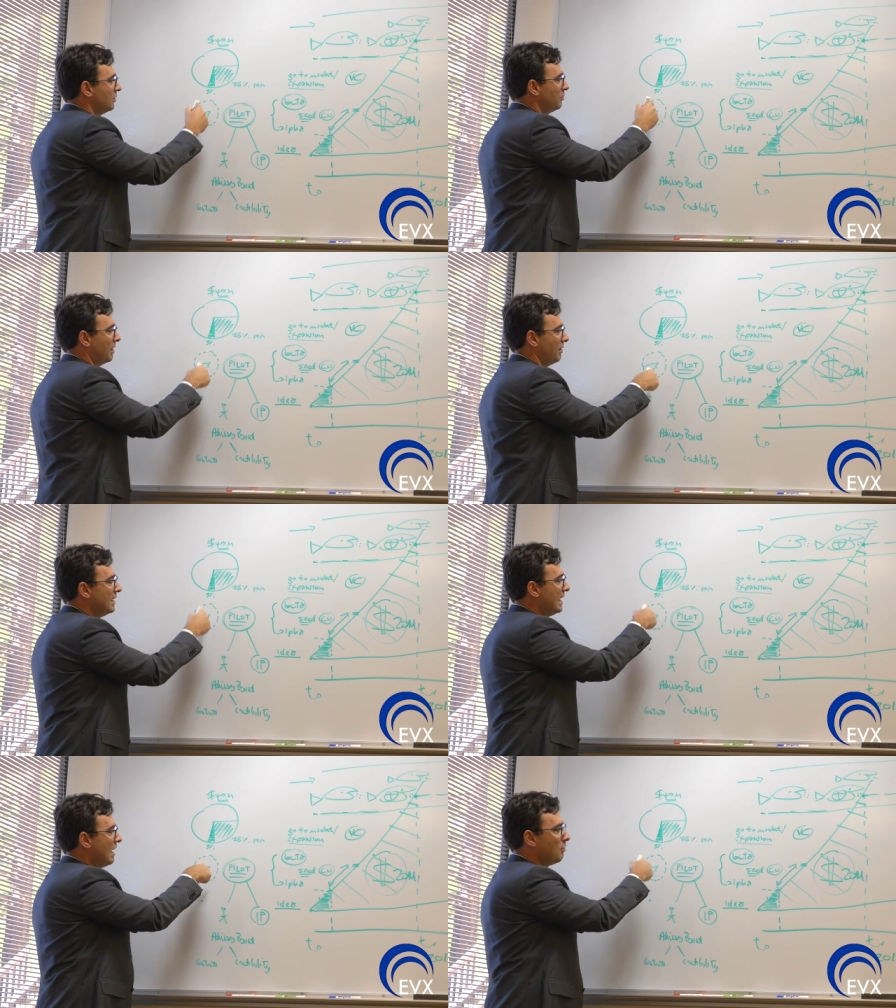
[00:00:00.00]
But right
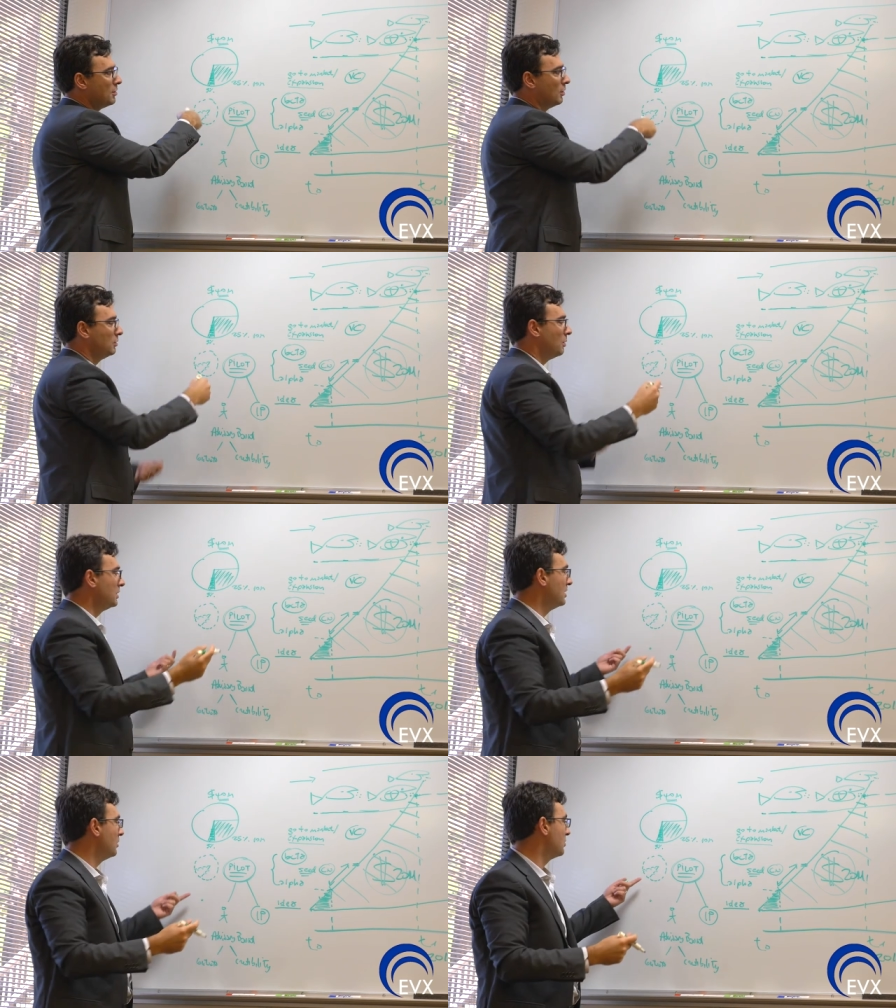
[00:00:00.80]
now, you know,
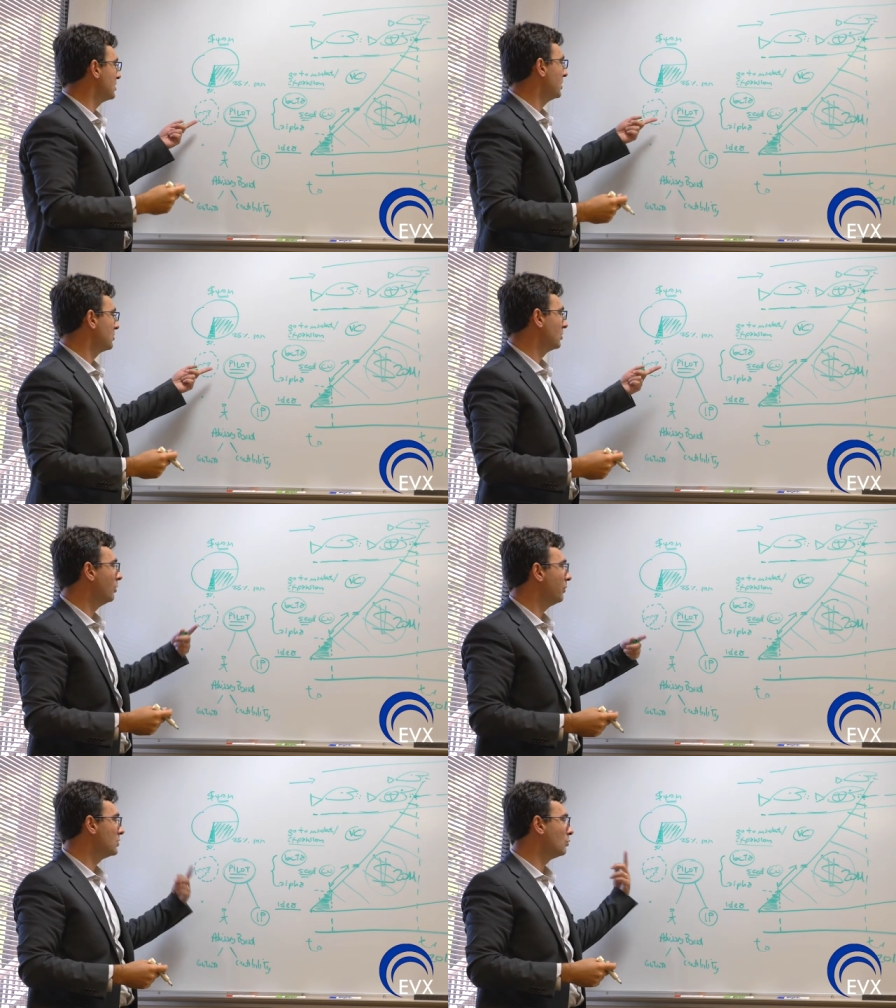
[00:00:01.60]
nobody knows how much the
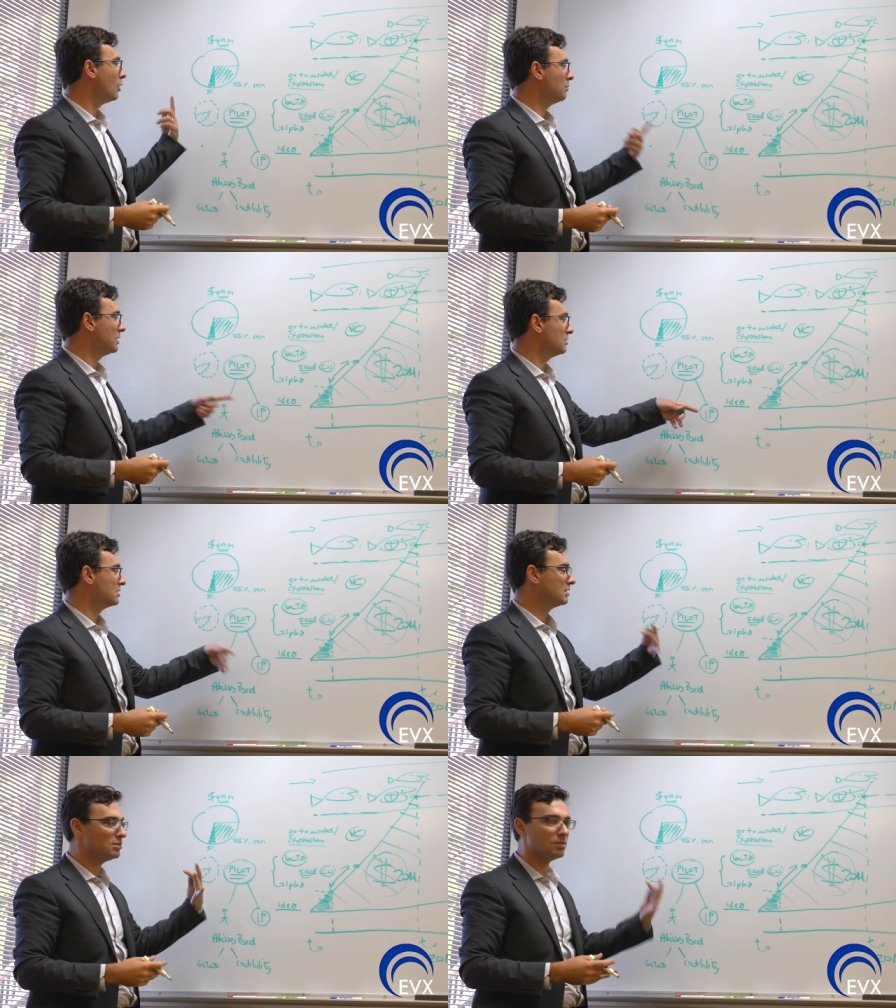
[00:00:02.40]
company is worth because
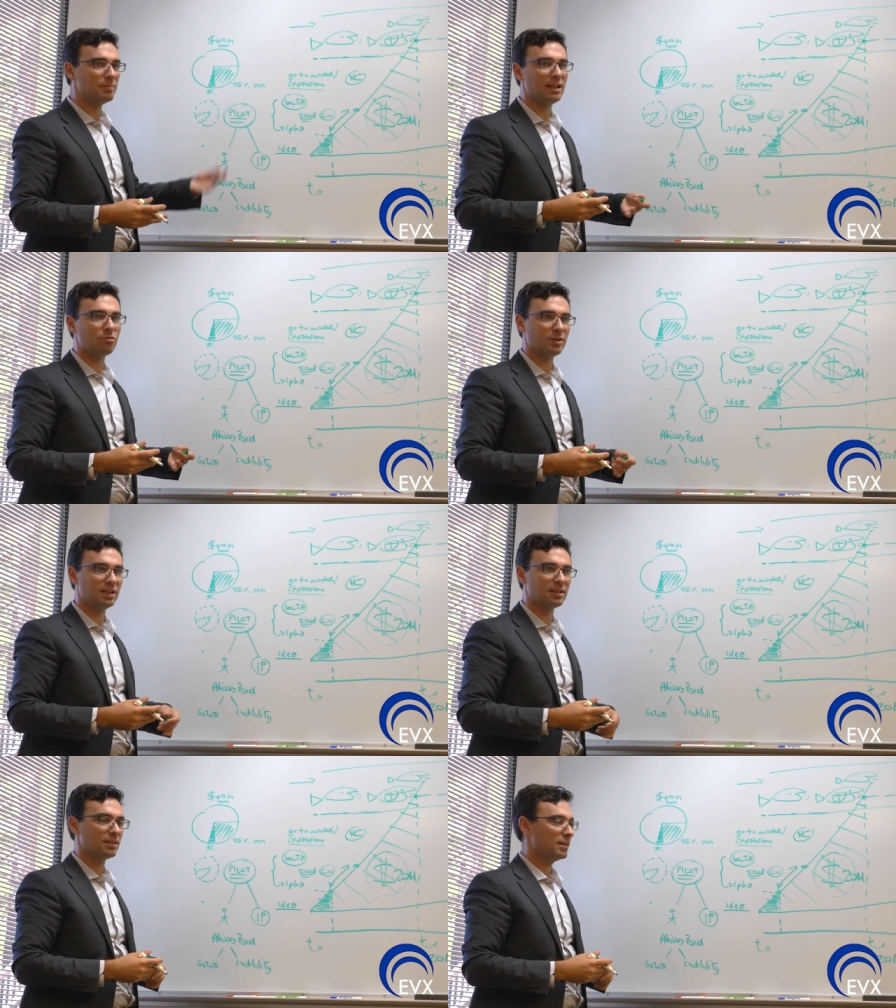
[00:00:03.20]
there's no metric.